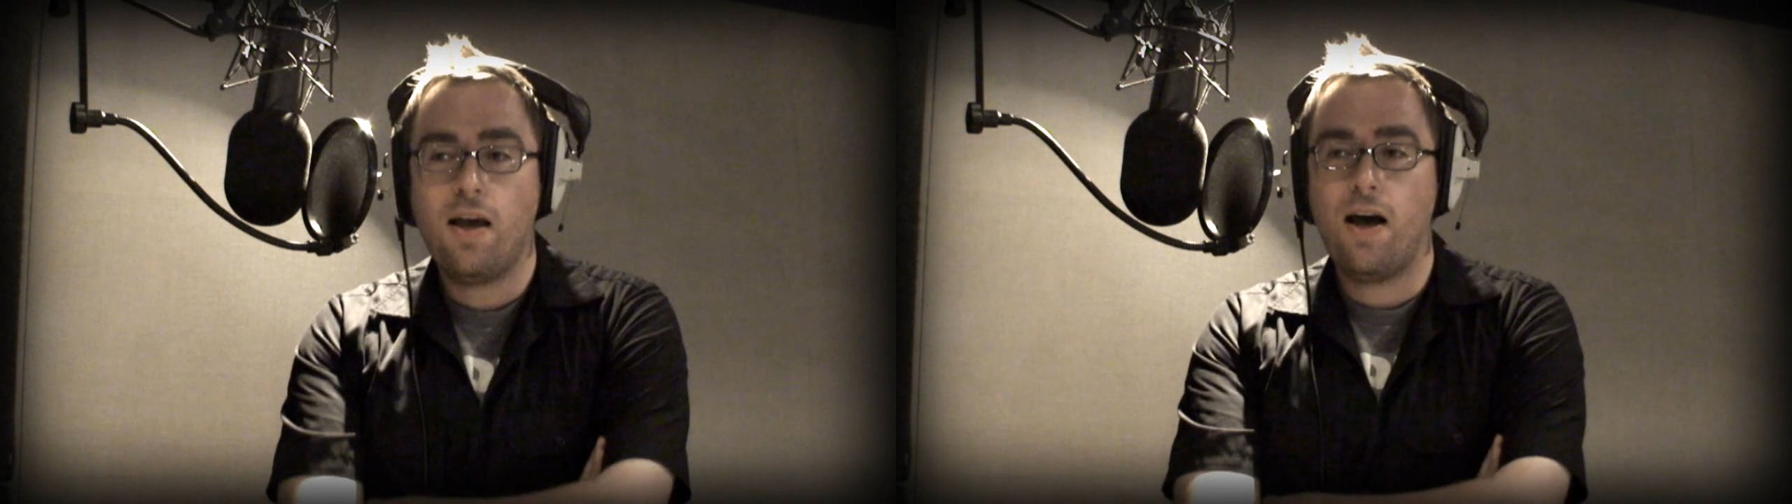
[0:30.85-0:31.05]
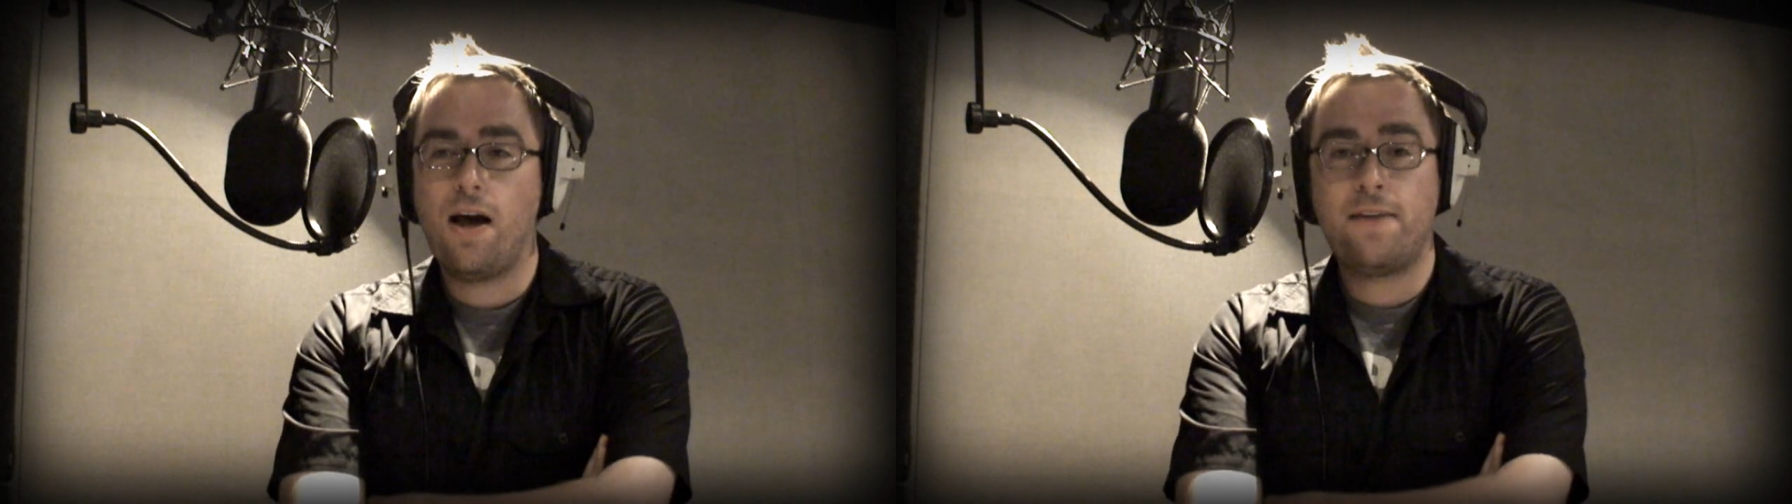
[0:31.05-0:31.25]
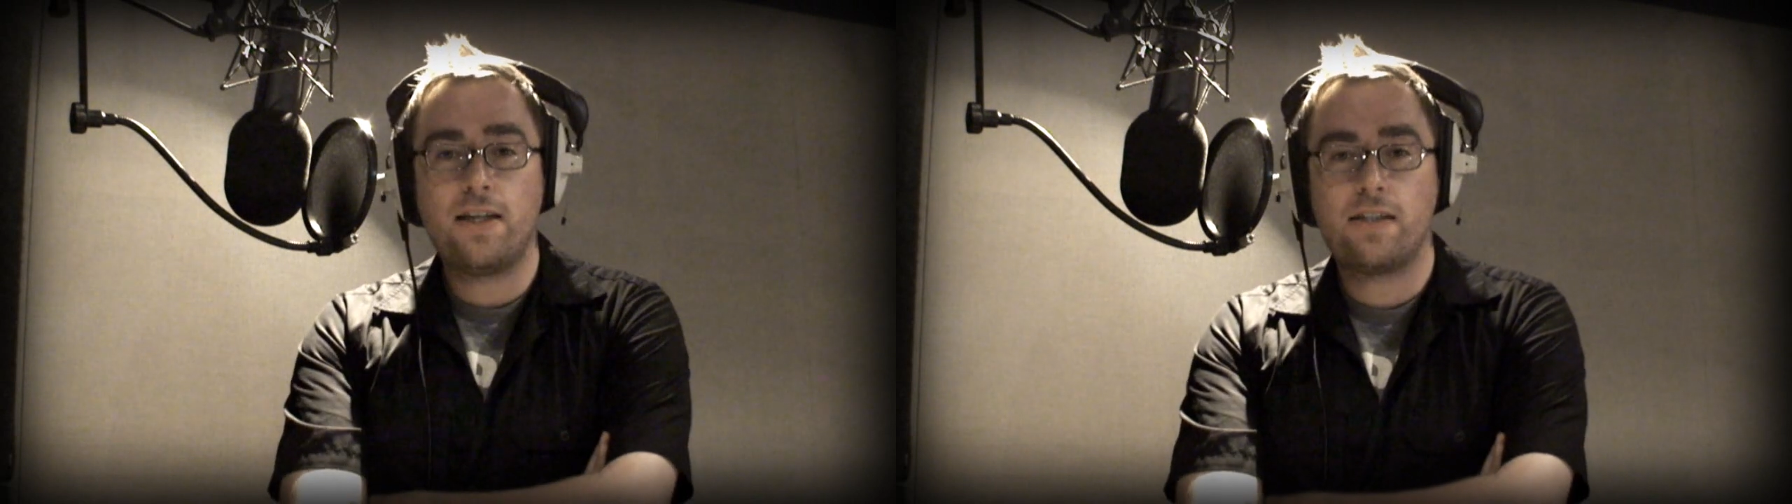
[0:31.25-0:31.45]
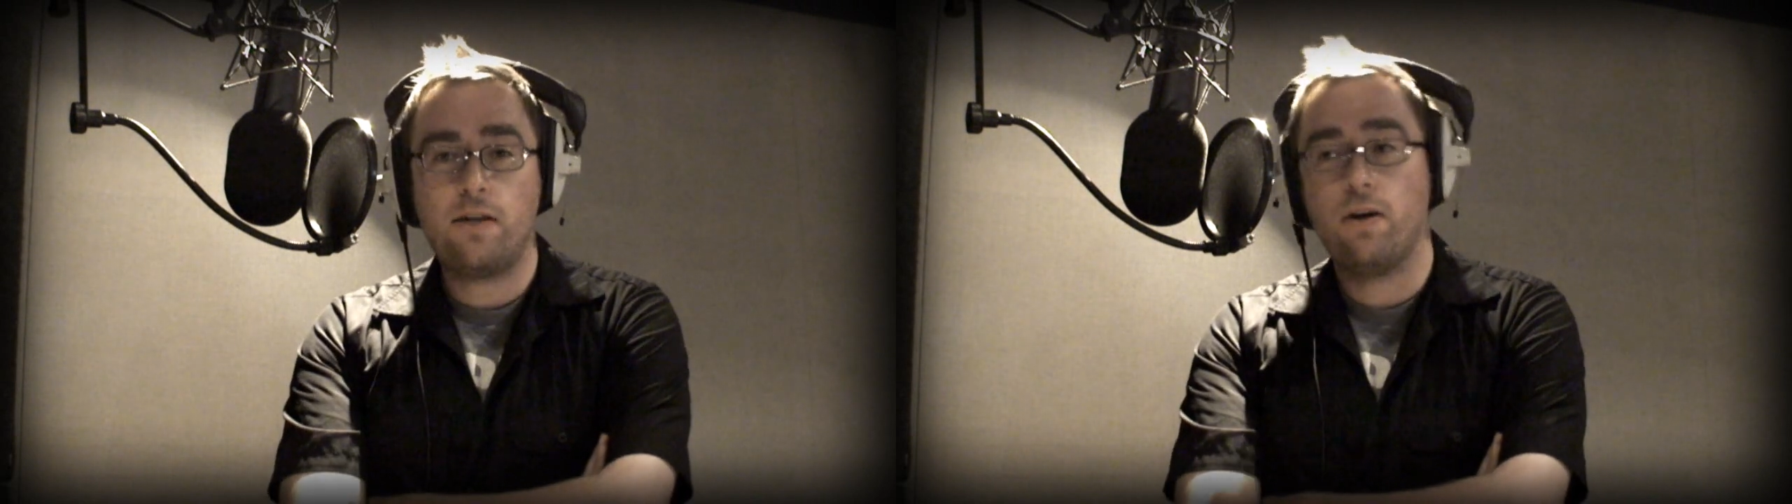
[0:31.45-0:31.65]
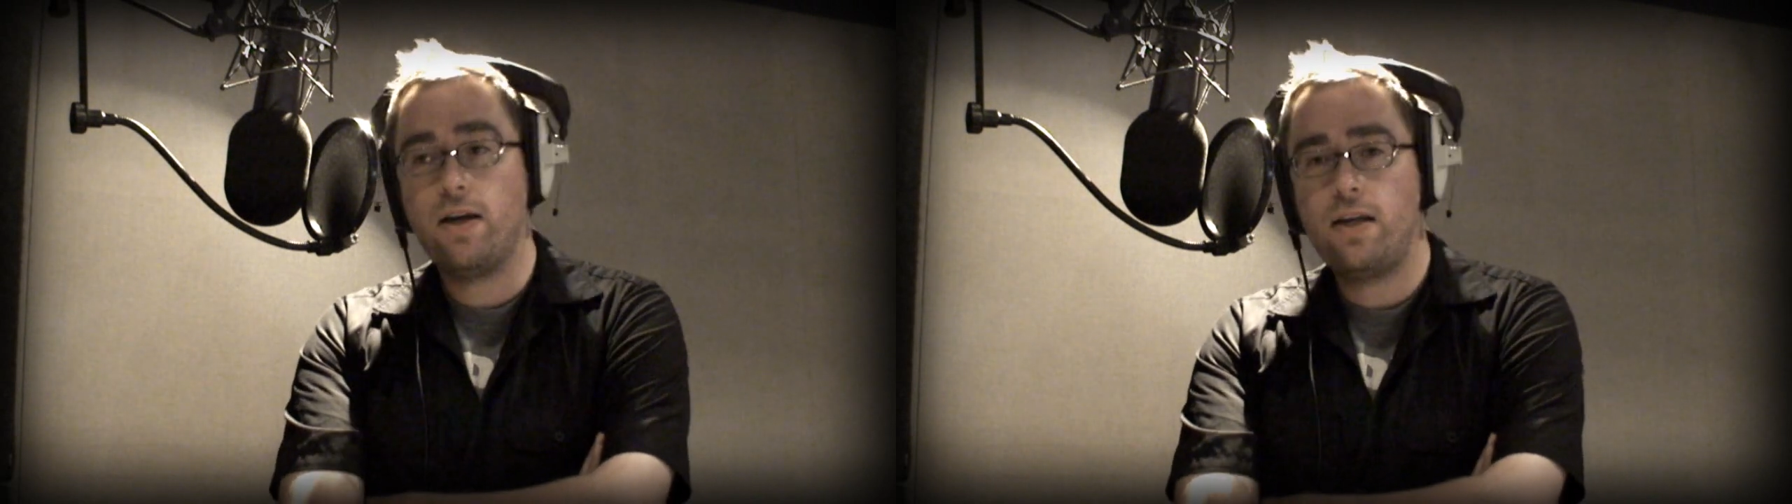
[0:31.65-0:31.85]
And they
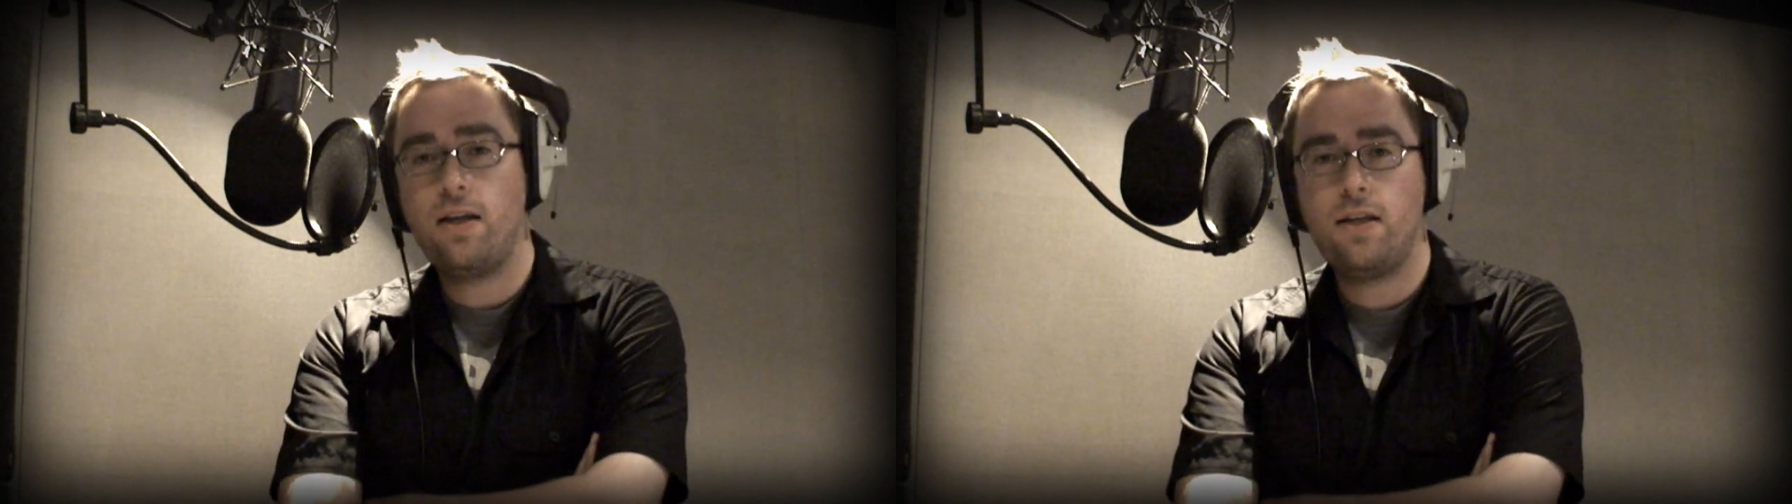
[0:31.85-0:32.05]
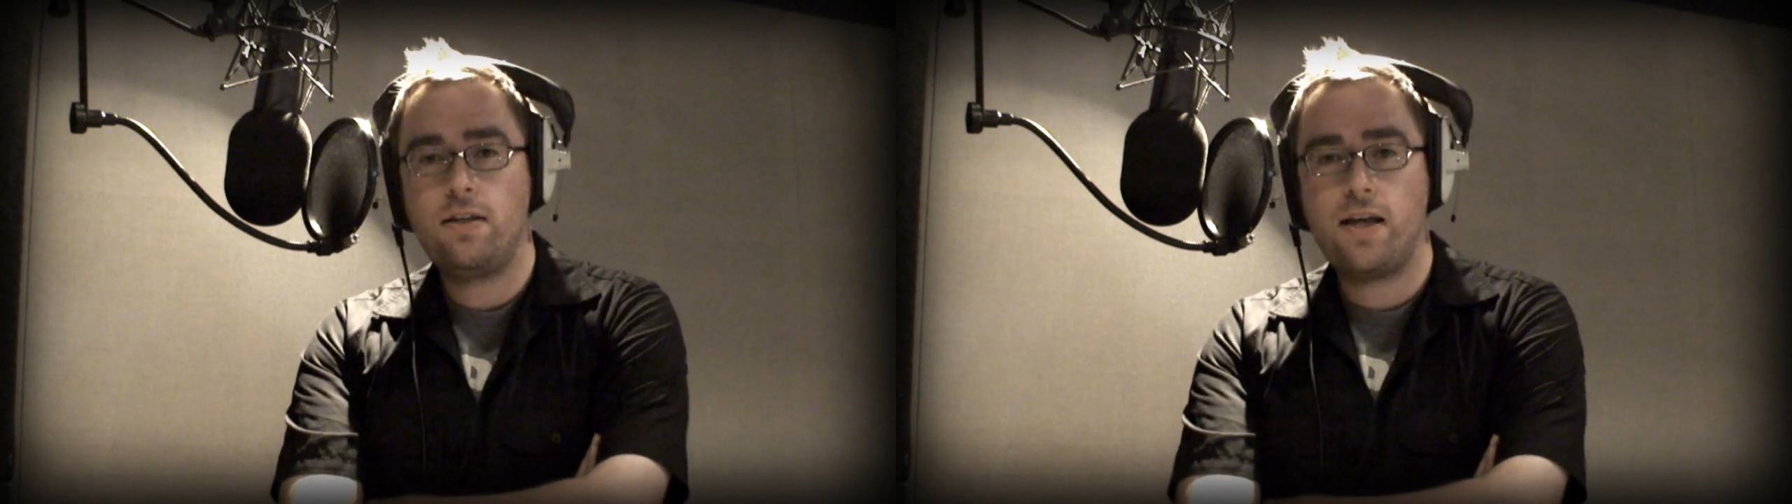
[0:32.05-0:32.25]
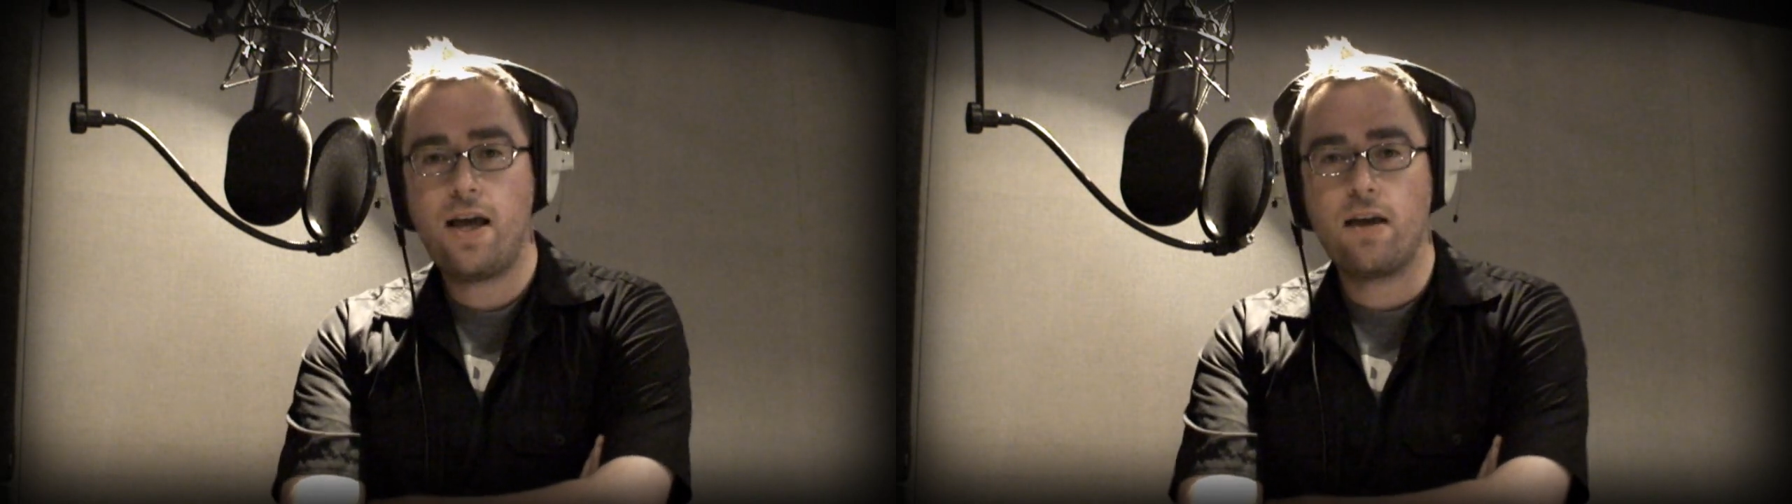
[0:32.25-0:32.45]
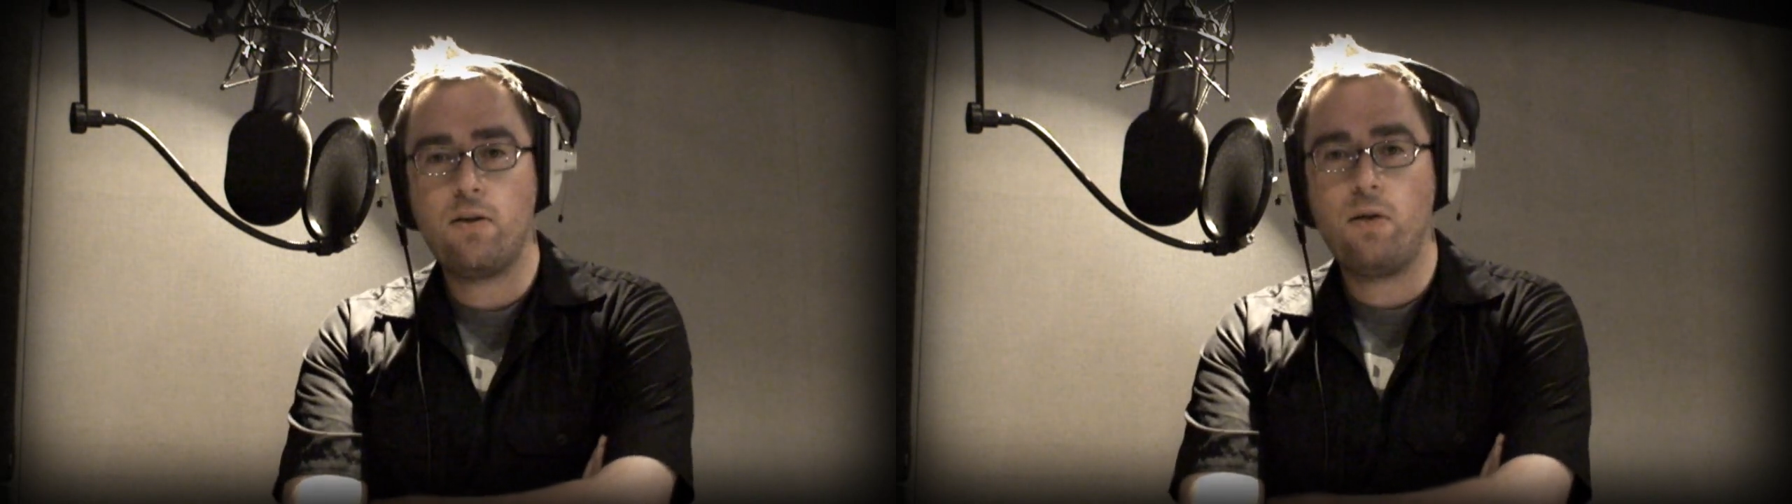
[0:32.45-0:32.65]
said, all right, in you get.